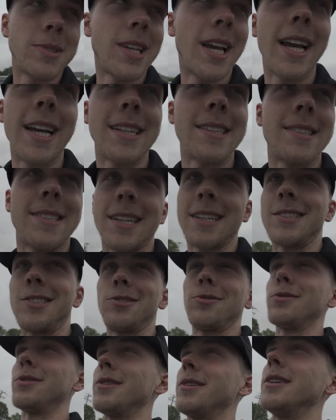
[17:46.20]
saying, that
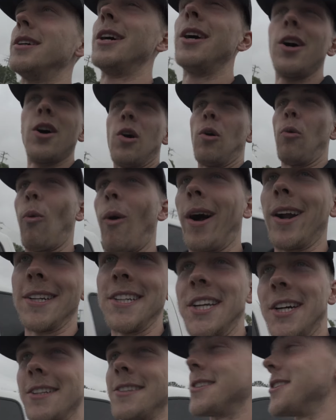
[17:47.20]
you would want
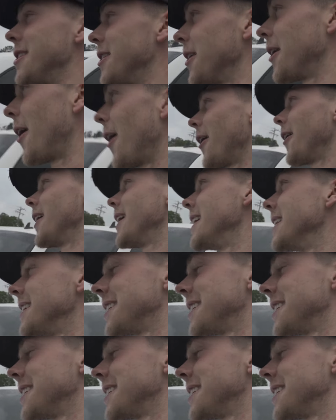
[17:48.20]
done to your R8.